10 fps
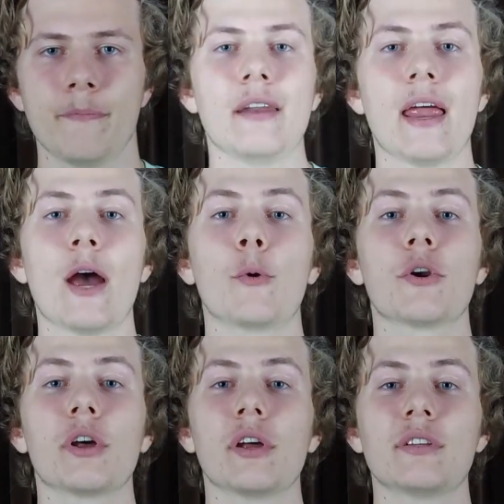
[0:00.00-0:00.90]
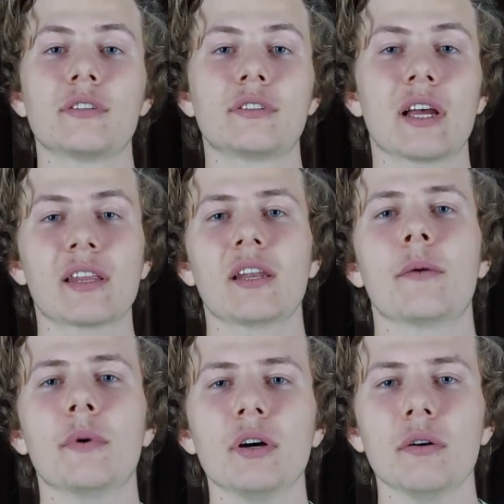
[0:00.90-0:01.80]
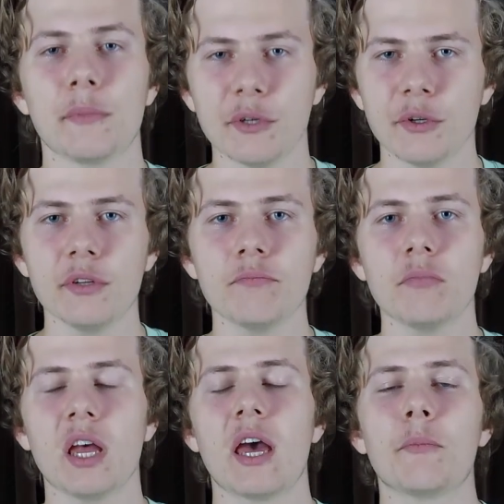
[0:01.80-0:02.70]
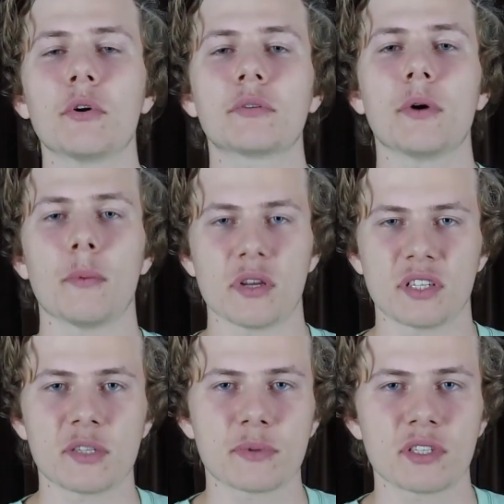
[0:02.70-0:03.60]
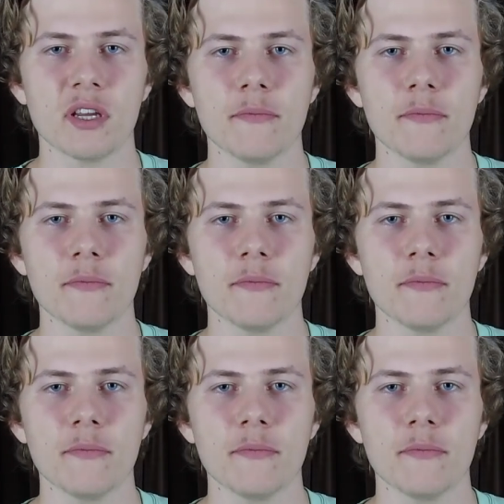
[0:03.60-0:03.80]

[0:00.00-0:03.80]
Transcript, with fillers: Now we're gonna take that number, a million, and multiply it by 6%.